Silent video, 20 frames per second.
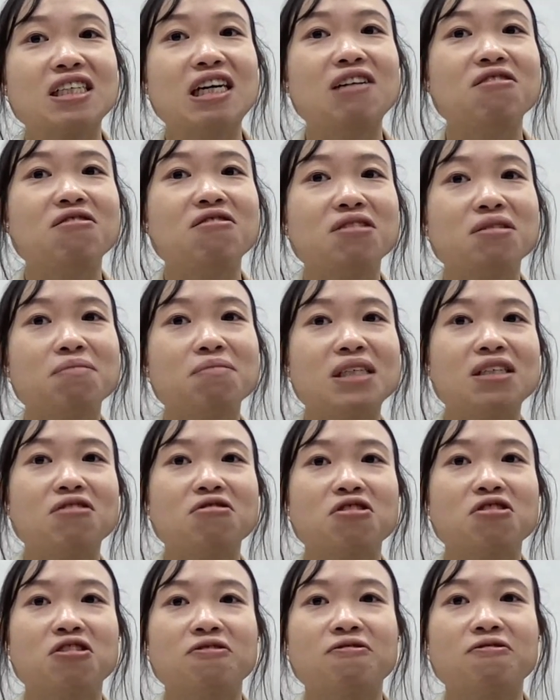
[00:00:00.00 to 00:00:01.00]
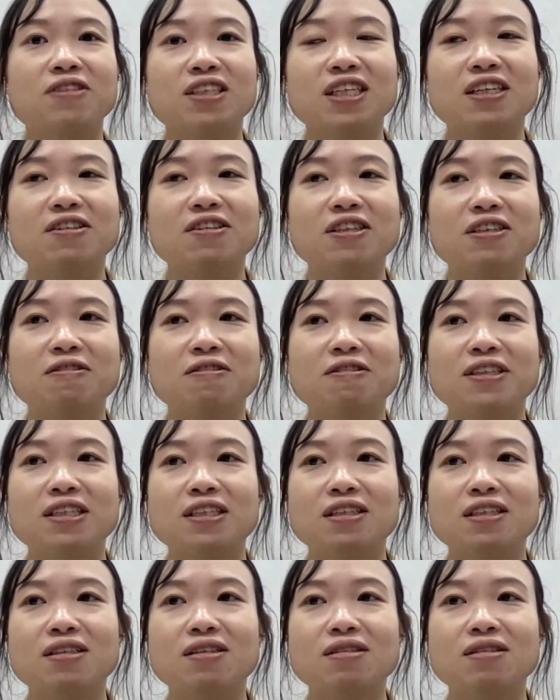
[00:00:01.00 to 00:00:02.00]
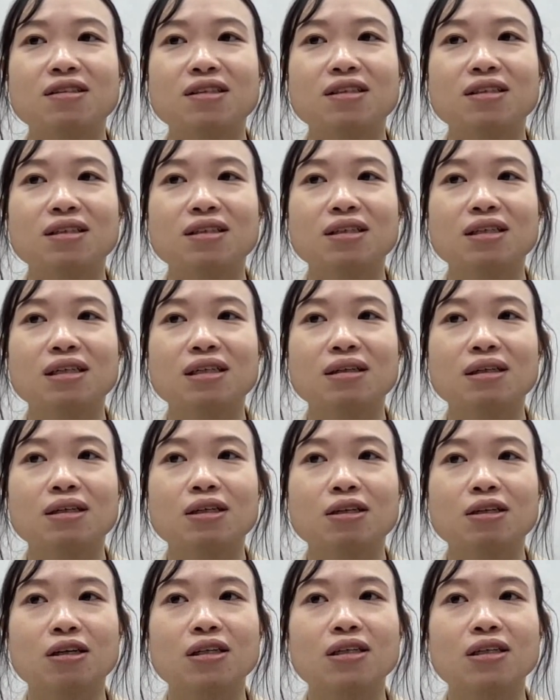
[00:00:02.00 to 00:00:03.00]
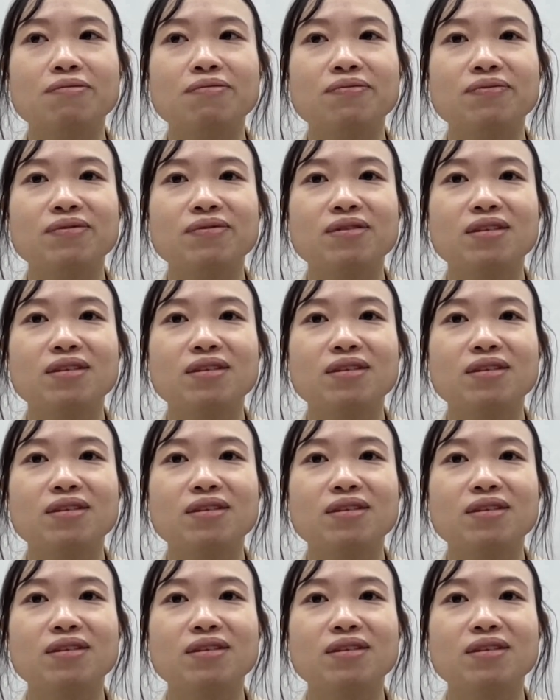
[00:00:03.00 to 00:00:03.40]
How do we make use of the categorical column?